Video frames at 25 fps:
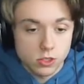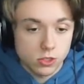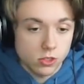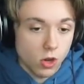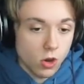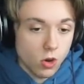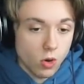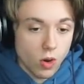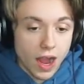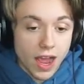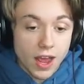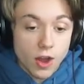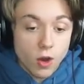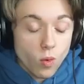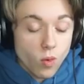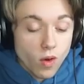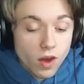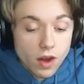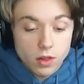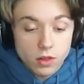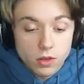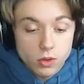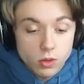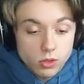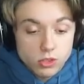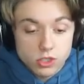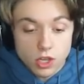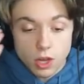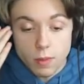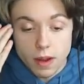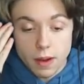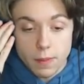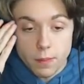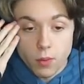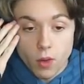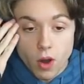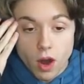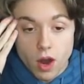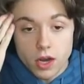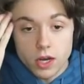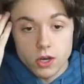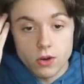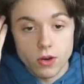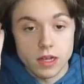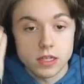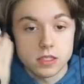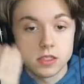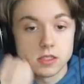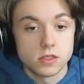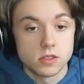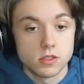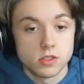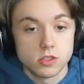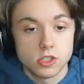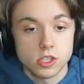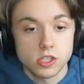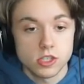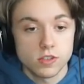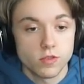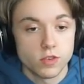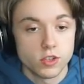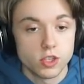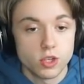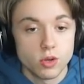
so I don't want to lose all my progress just for